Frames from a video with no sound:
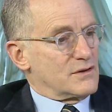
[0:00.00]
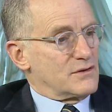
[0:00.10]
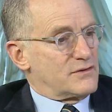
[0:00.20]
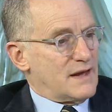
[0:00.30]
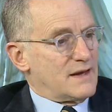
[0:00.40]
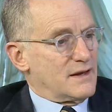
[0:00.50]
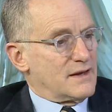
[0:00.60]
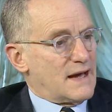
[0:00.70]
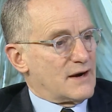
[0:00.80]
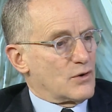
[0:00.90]
saying
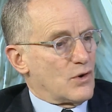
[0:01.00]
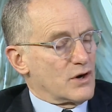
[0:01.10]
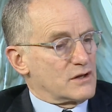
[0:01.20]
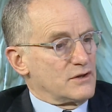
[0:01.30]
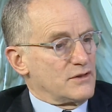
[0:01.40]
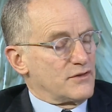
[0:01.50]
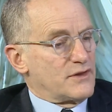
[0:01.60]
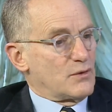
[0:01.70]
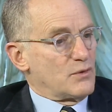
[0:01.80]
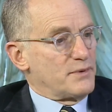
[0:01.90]
categorically that
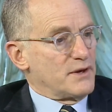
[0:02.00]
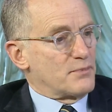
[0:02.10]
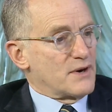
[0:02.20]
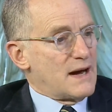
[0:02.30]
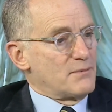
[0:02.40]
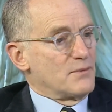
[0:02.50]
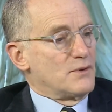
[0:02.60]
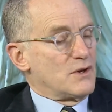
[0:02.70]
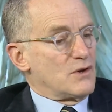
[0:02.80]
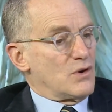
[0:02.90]
there will be a problem.
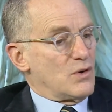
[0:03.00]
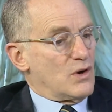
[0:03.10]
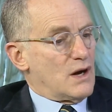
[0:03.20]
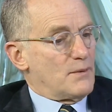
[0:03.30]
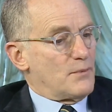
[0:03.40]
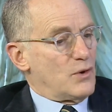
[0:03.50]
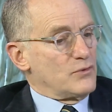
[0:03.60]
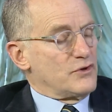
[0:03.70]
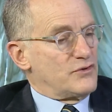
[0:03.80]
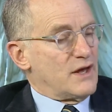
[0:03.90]
I'm
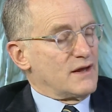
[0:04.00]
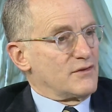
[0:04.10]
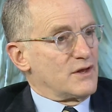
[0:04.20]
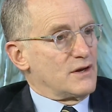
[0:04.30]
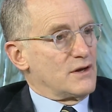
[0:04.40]
only saying that